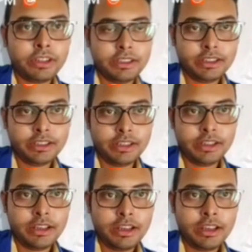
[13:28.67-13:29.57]
wave function
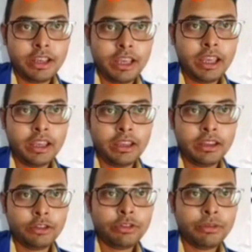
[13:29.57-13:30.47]
is
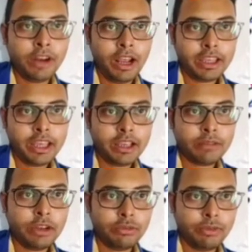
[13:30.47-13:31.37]
a is e to the power
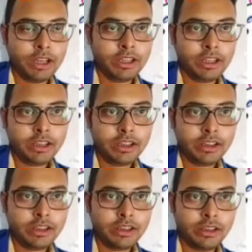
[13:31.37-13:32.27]
I kx minus omega
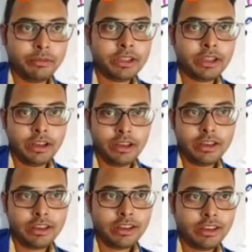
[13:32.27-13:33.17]
t
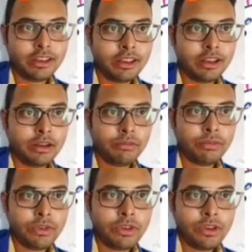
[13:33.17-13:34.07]
imaginary,
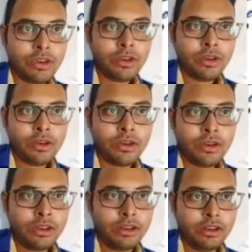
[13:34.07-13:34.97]
then
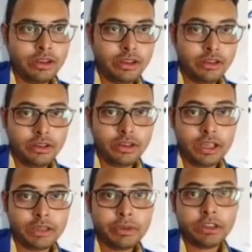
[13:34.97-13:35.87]

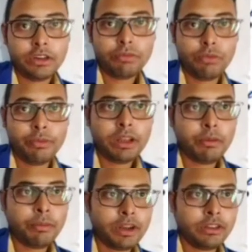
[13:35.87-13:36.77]
the expectation of
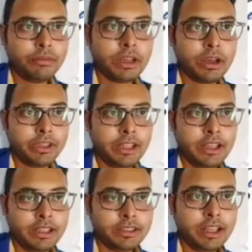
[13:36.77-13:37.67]
momentum operator
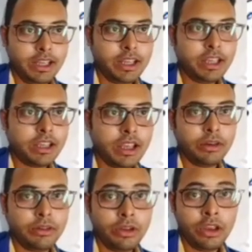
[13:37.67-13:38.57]
becomes h cut
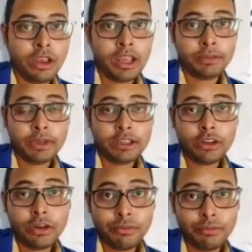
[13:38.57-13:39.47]
k, and
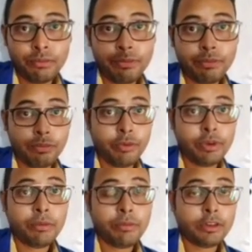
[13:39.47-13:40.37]
expectation of
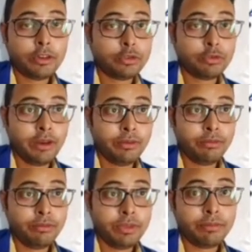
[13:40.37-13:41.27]
momentum operator
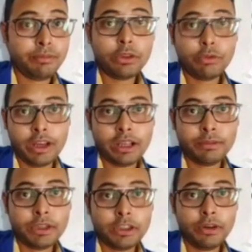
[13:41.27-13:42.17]
square means p
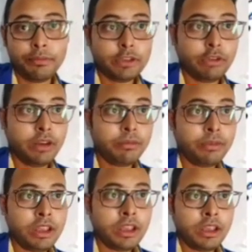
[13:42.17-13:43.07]
square, expectation of p
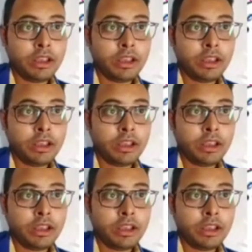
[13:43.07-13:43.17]
square